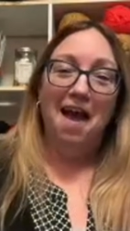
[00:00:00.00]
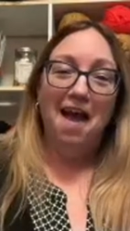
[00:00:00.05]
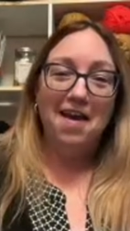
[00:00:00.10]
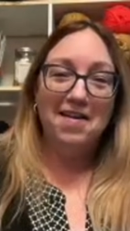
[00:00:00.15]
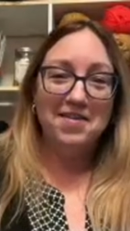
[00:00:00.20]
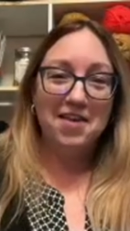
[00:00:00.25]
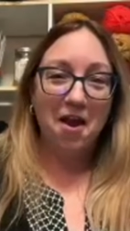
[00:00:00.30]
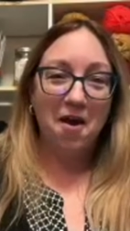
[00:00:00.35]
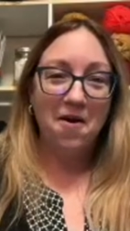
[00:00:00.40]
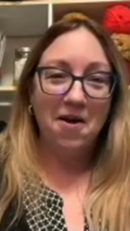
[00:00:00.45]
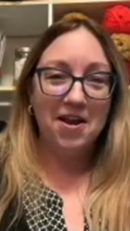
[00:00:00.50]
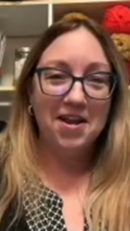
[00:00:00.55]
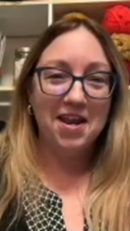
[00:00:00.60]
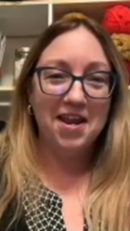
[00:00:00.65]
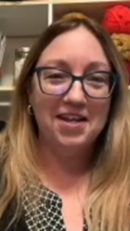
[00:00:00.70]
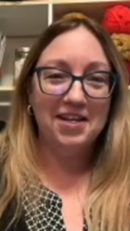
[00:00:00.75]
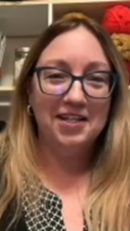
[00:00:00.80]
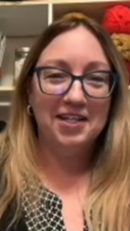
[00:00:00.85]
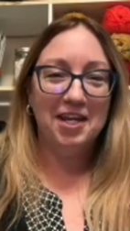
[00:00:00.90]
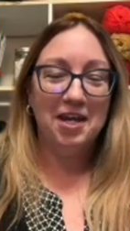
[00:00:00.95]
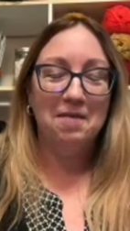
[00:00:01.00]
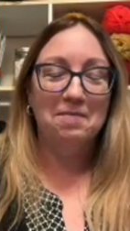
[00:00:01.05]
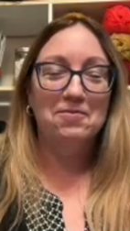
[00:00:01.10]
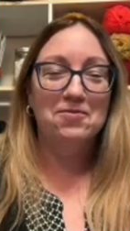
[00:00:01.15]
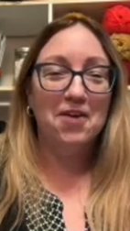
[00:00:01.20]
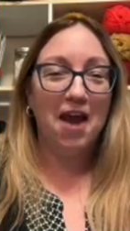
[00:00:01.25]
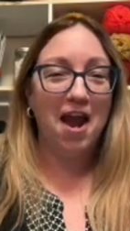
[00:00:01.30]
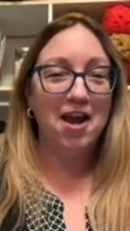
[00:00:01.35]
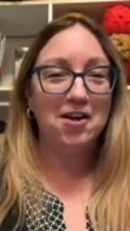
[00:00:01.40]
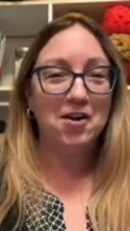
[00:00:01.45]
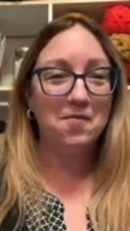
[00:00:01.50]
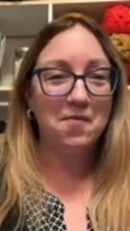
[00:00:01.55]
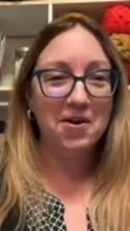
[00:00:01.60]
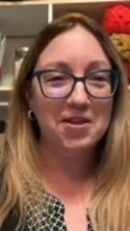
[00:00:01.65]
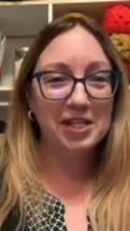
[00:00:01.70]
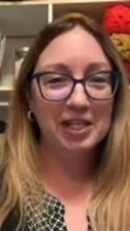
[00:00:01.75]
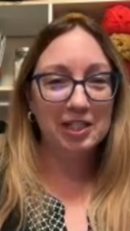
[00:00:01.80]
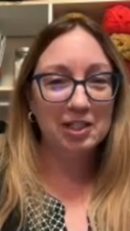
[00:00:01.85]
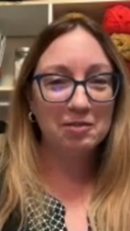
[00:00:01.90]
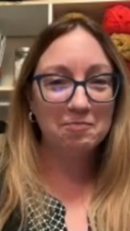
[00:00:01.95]
Now I need to keep track of where
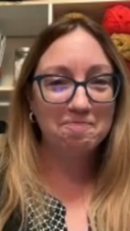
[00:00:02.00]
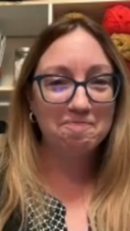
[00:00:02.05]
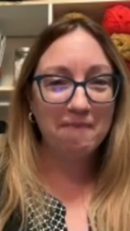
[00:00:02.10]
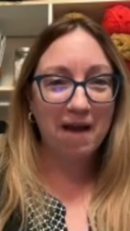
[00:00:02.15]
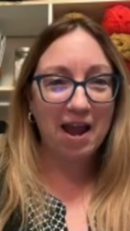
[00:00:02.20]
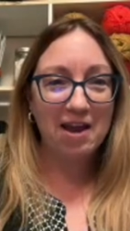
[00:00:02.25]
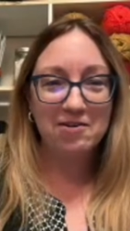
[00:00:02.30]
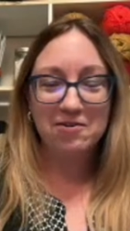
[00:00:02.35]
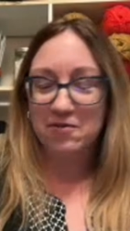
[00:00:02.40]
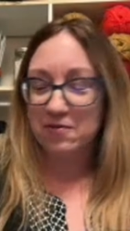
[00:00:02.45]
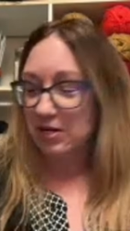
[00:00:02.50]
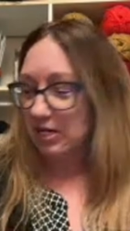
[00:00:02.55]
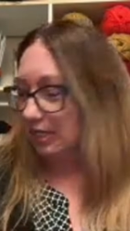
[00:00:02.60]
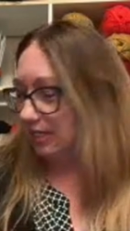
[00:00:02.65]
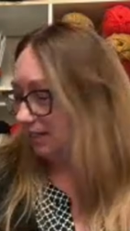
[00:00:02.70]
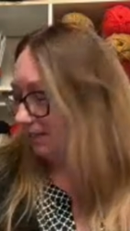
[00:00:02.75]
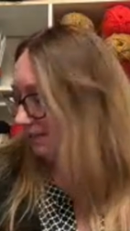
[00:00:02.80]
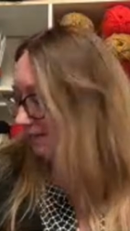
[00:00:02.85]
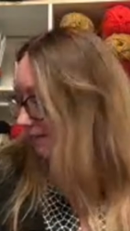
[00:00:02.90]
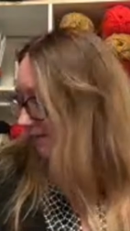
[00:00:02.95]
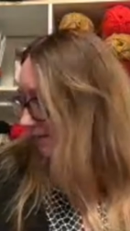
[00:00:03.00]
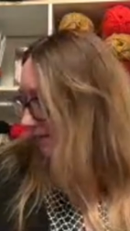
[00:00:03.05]
the spider is.